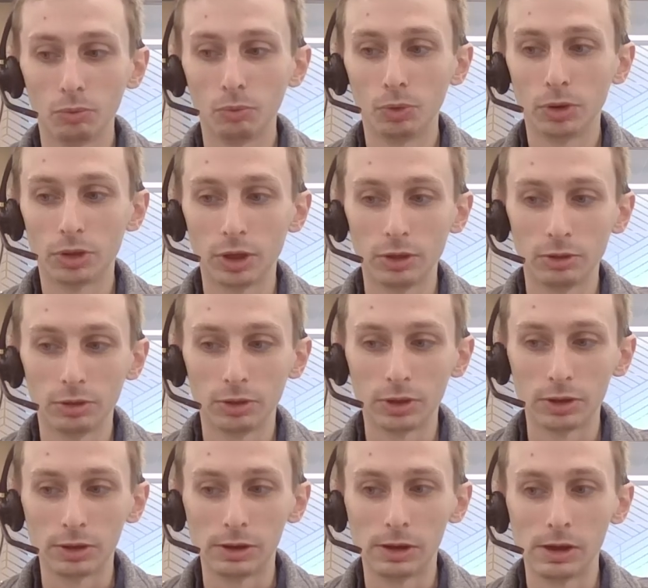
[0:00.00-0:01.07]
within
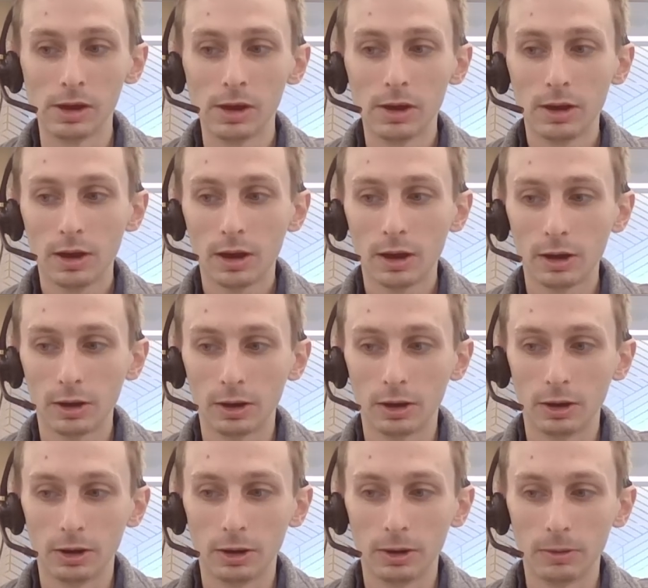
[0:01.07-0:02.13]
the
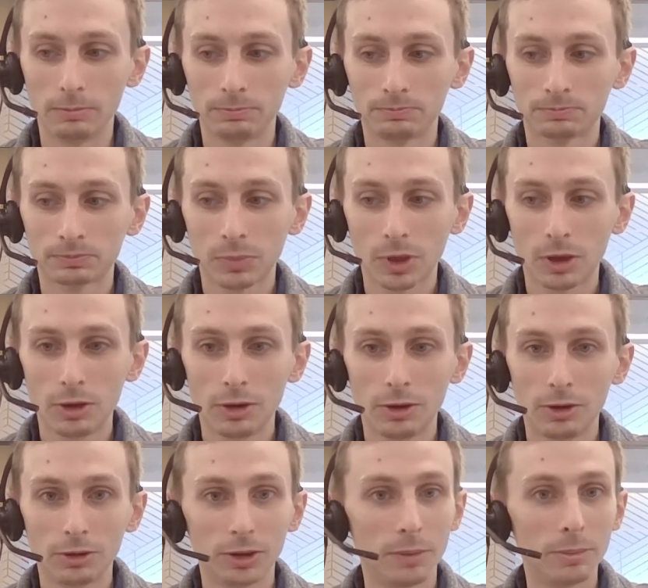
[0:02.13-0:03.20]
uh,
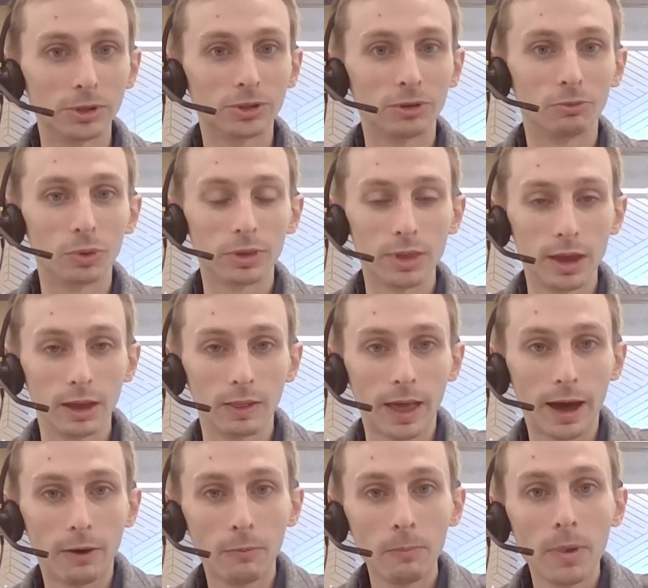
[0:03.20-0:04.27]
limits of what they
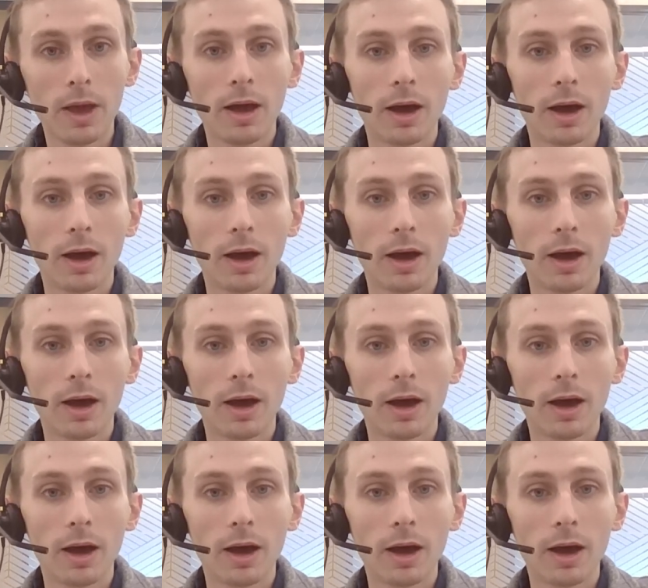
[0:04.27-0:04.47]
allow.